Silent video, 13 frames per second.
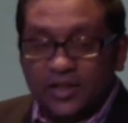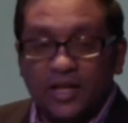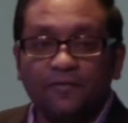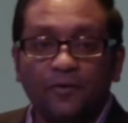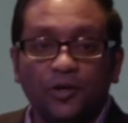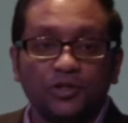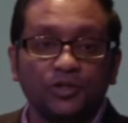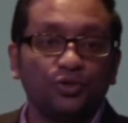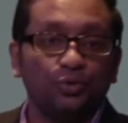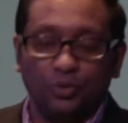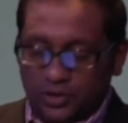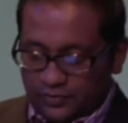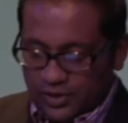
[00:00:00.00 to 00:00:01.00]
They fall
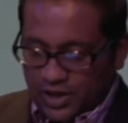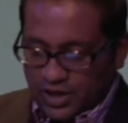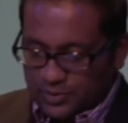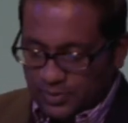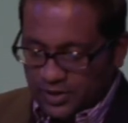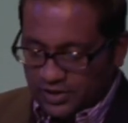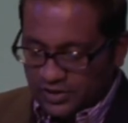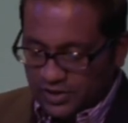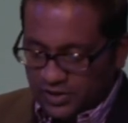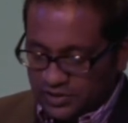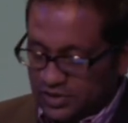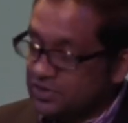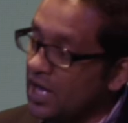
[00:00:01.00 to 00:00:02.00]
short of our
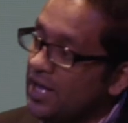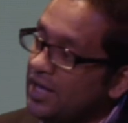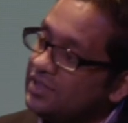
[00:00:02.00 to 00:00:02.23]
expectations.